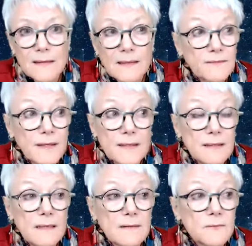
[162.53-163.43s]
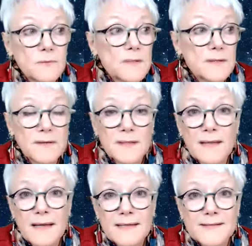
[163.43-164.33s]
I fell in love with the
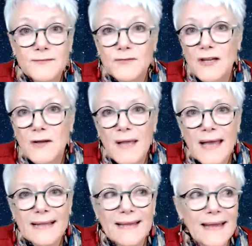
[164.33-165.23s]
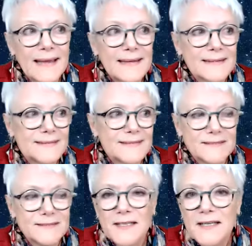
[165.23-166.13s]
likes of Jay O'Callahan and